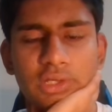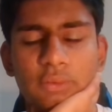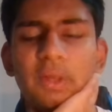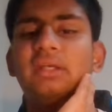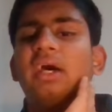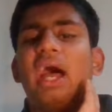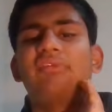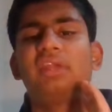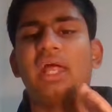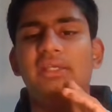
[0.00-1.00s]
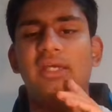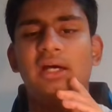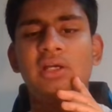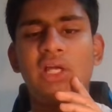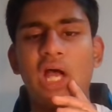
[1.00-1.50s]
Wait, I have an idea.
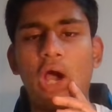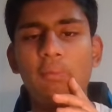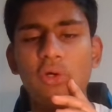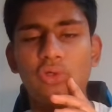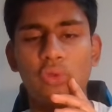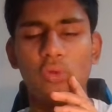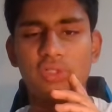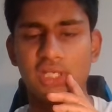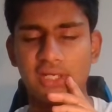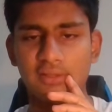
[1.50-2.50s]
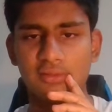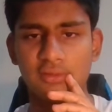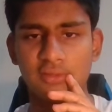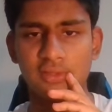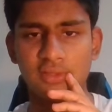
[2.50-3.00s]
How about rook check?
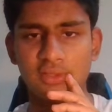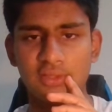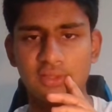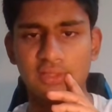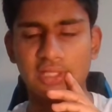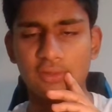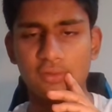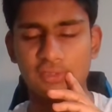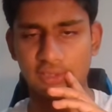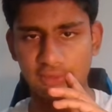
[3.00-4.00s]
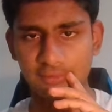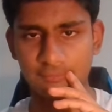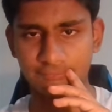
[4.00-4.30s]
King goes here.